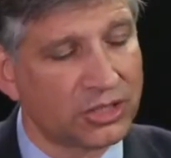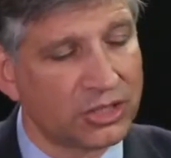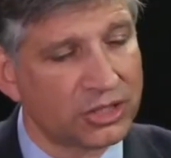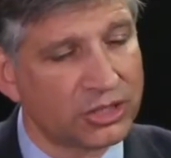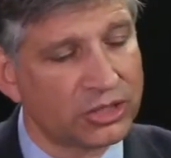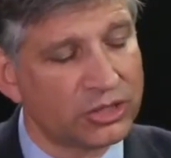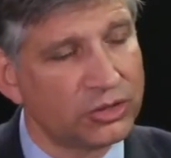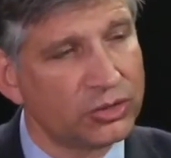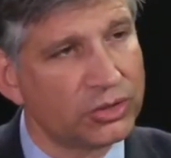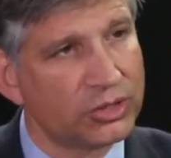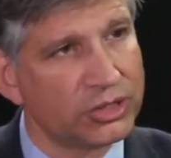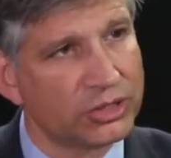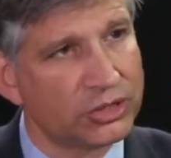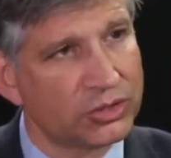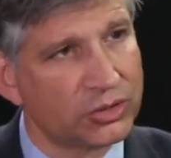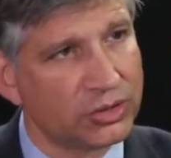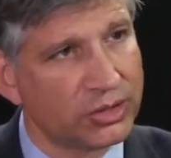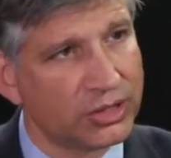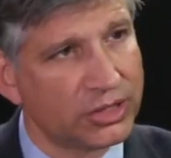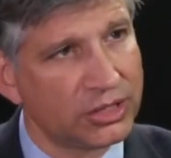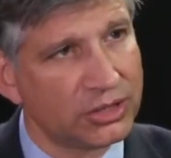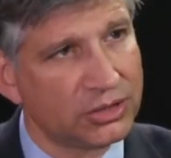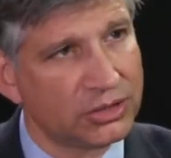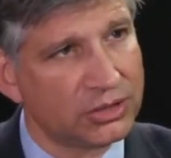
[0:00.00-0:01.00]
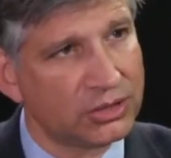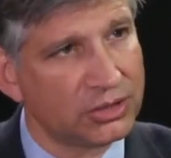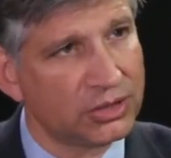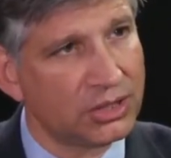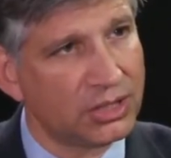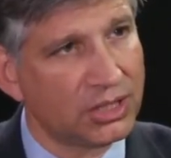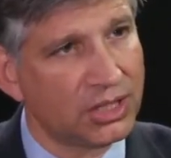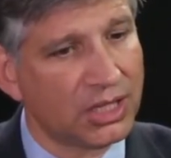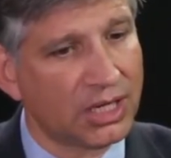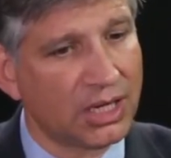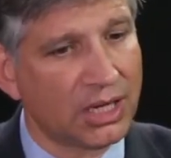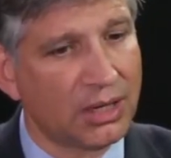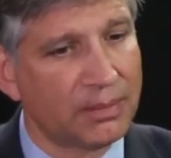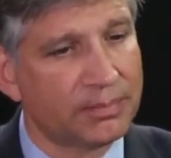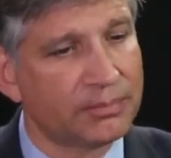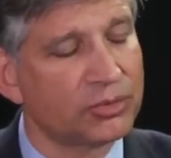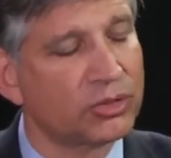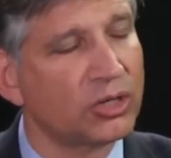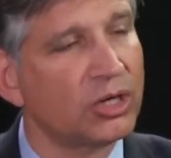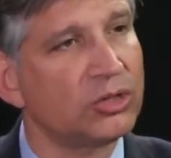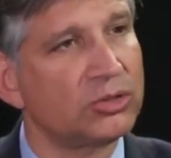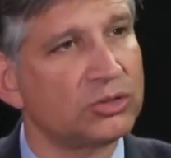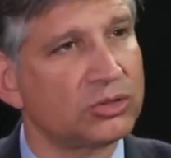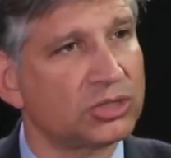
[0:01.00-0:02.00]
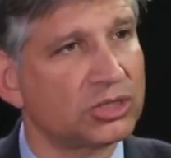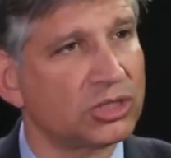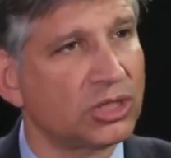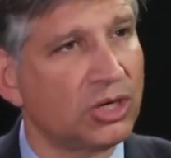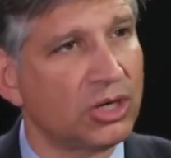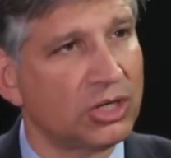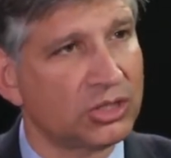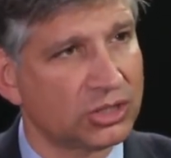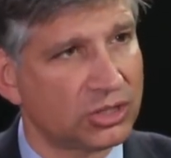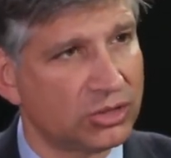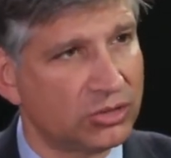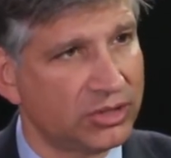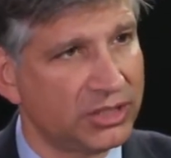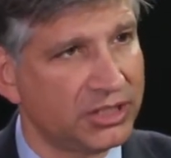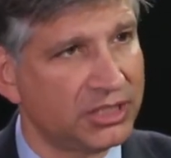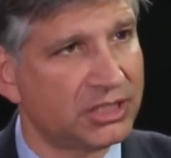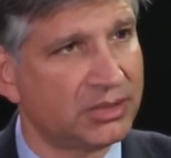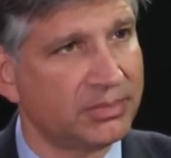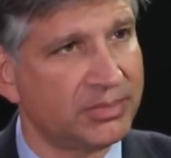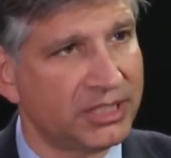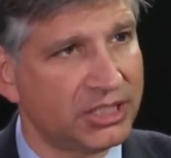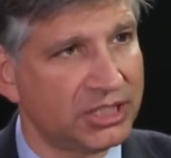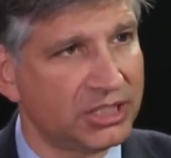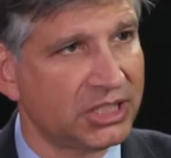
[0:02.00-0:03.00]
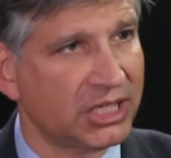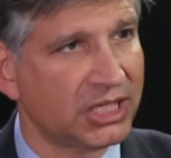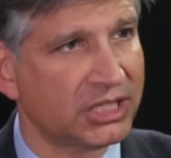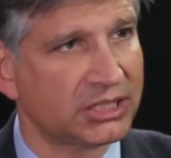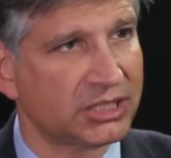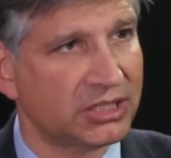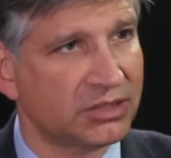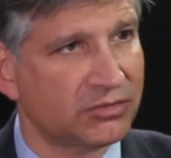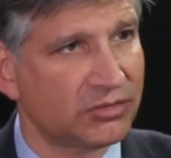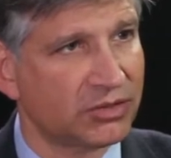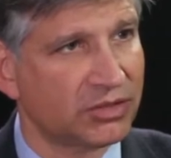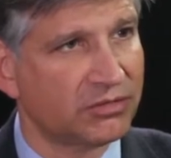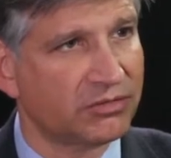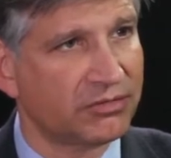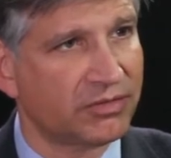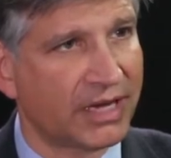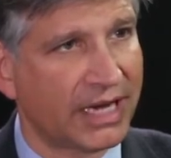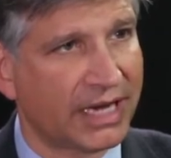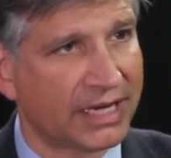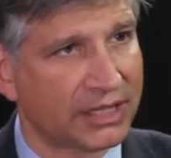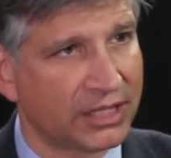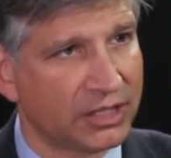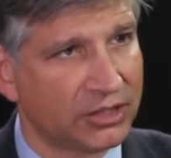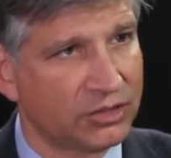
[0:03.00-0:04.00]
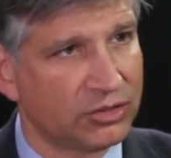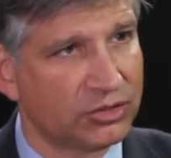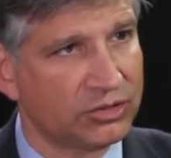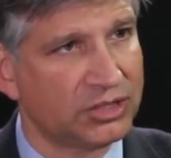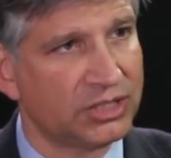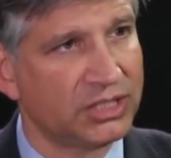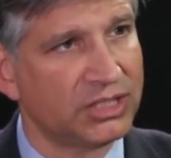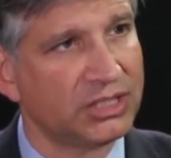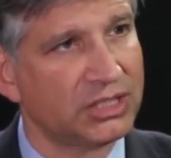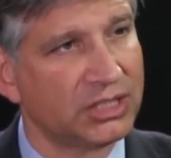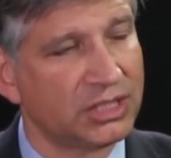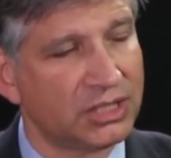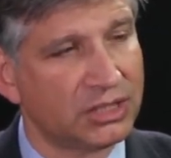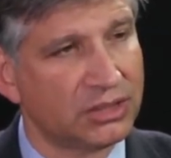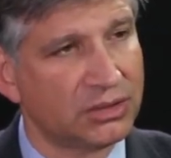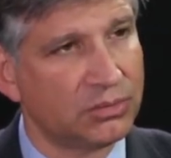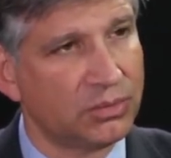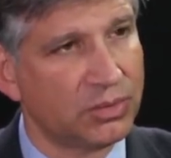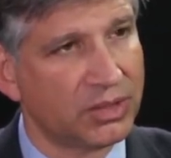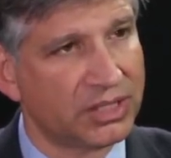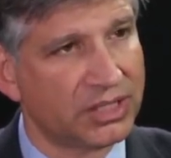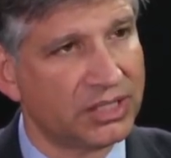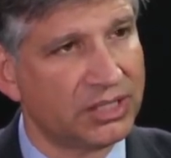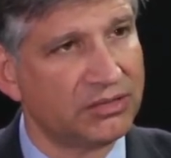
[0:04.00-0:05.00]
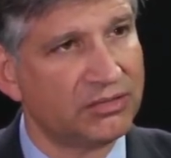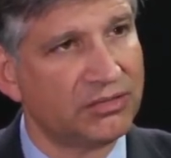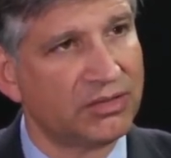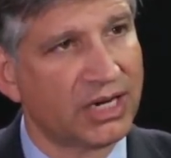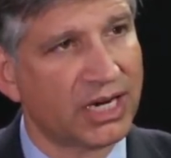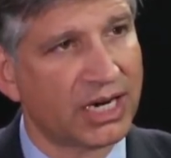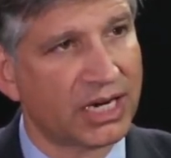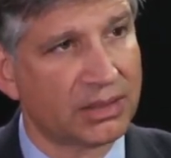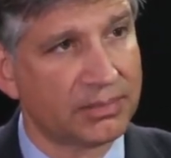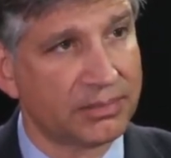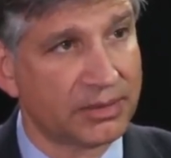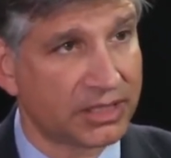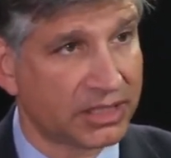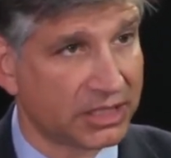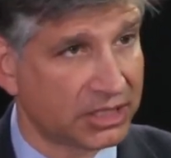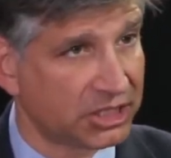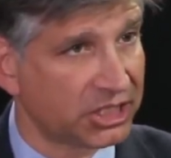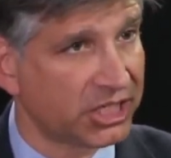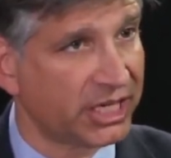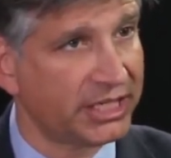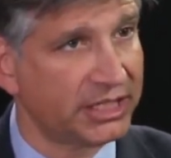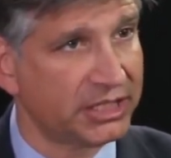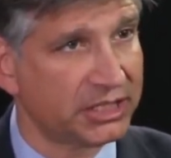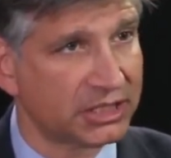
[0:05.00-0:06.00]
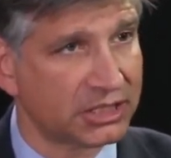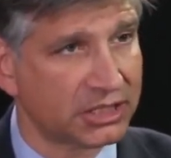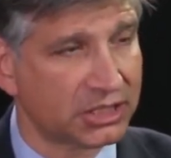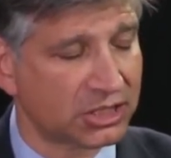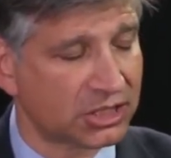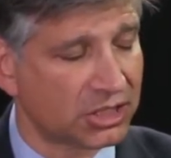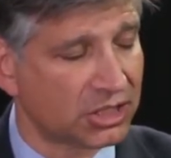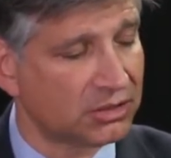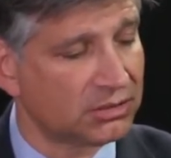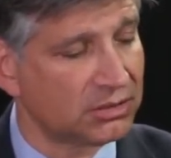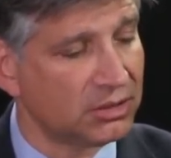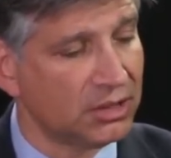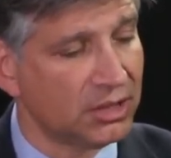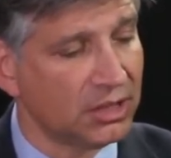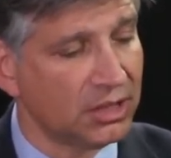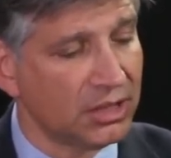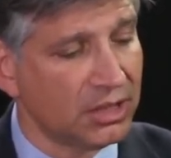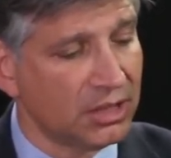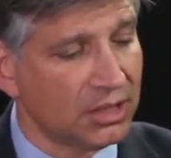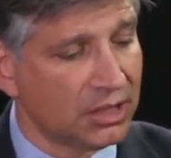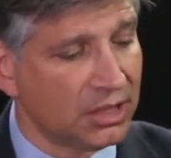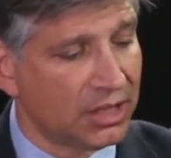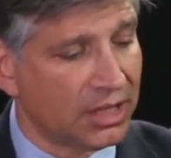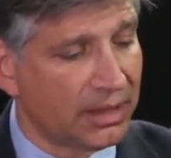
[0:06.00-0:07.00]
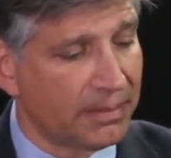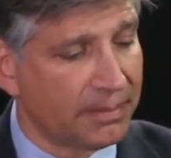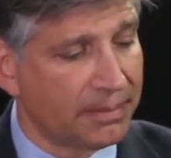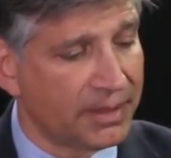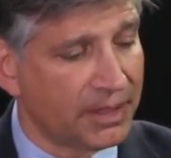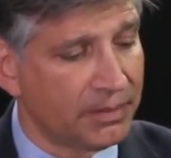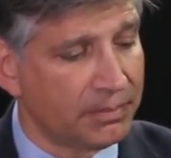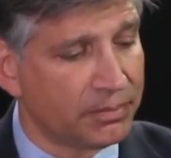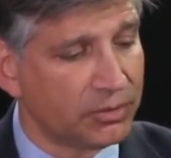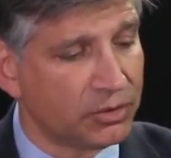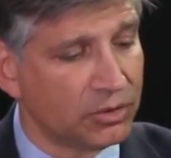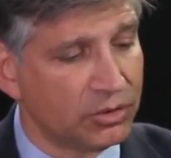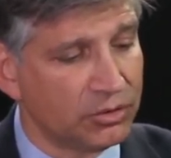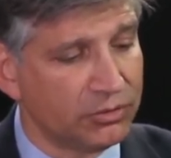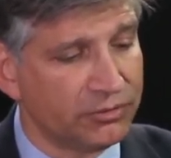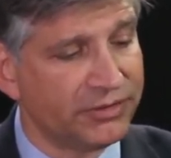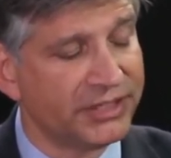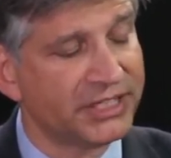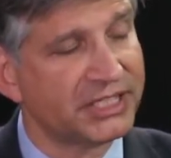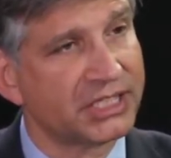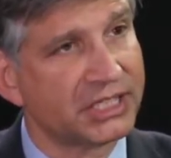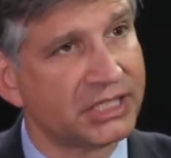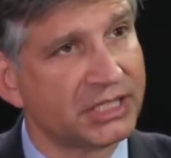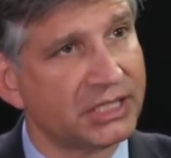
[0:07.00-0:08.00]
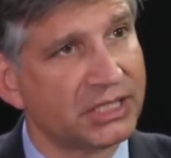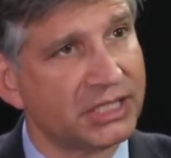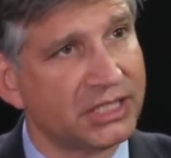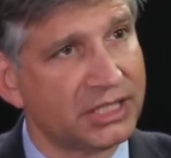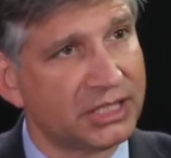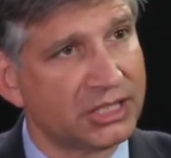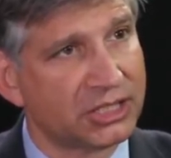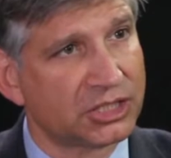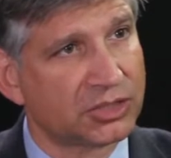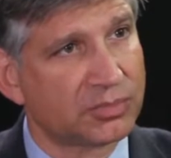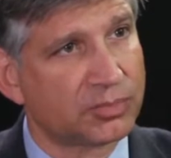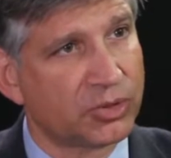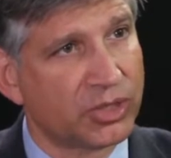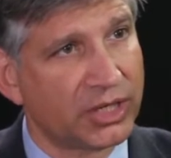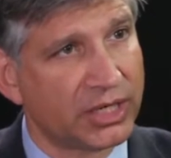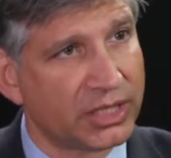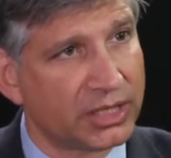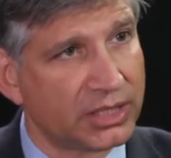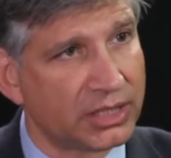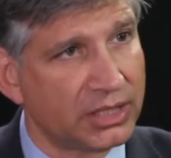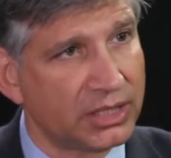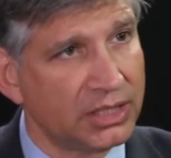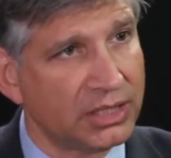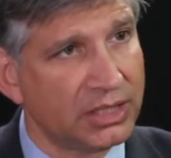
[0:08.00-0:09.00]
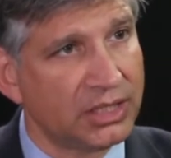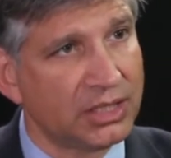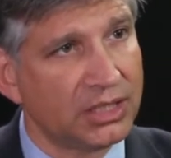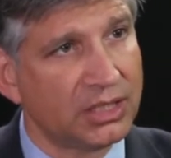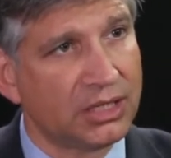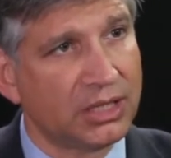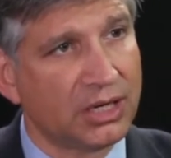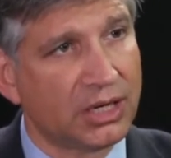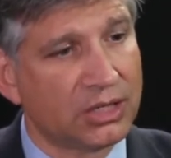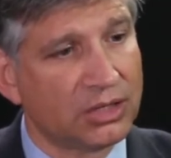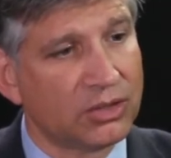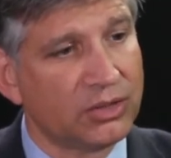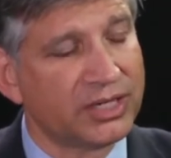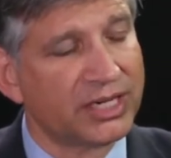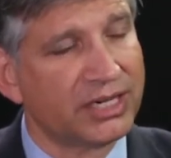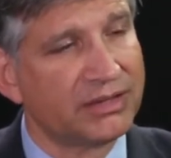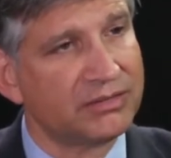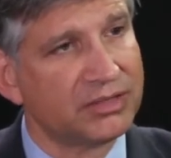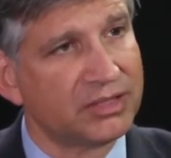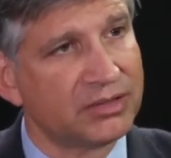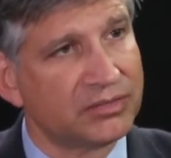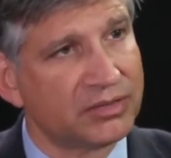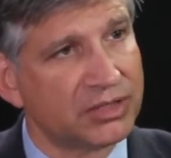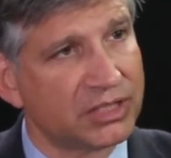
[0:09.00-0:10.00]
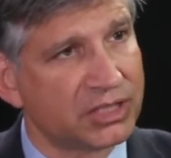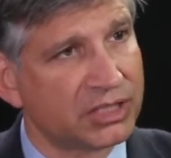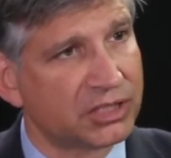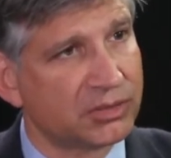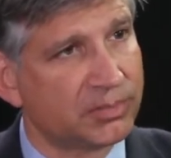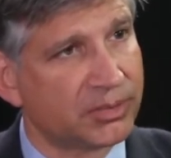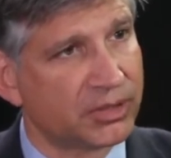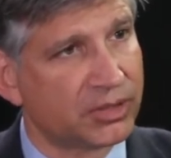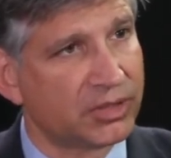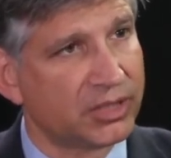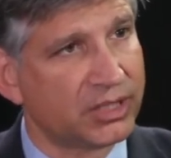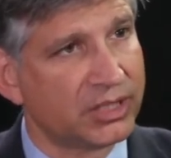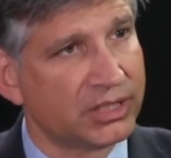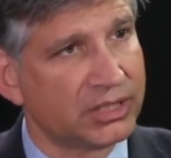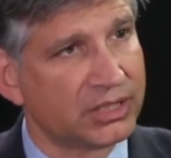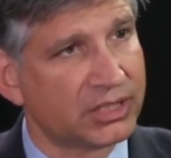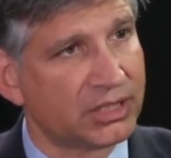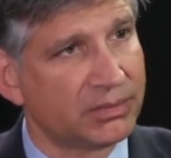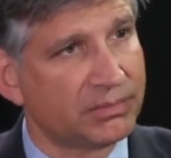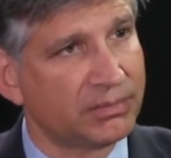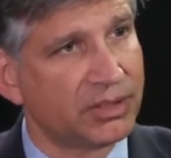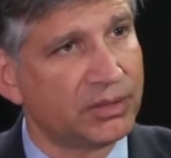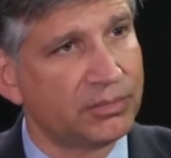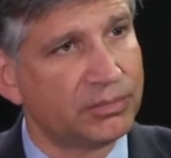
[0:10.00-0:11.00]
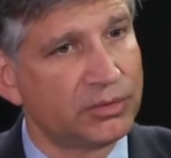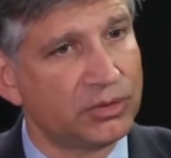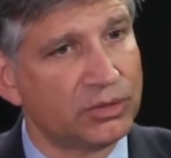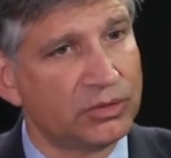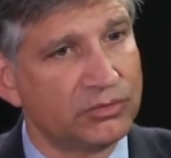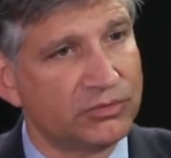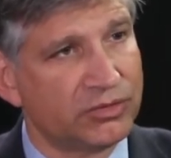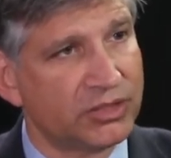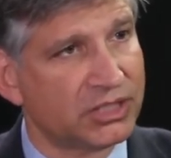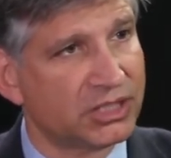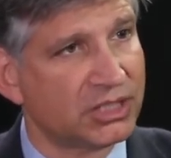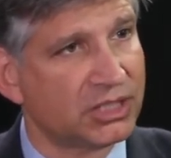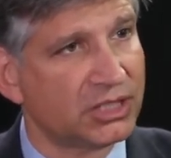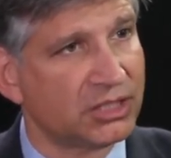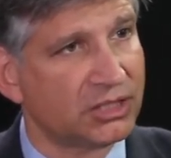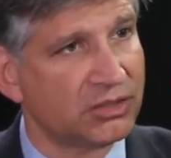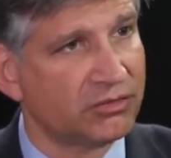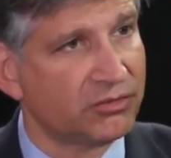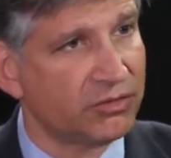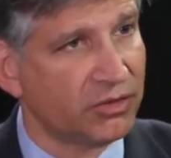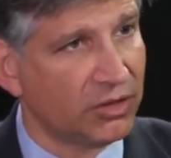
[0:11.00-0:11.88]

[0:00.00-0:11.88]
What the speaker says: The curatorial approach also needs to be adjusted for the fact that you're dealing with an environment that changes. So people who visit in the spring are going to have a different experience than people who visit in the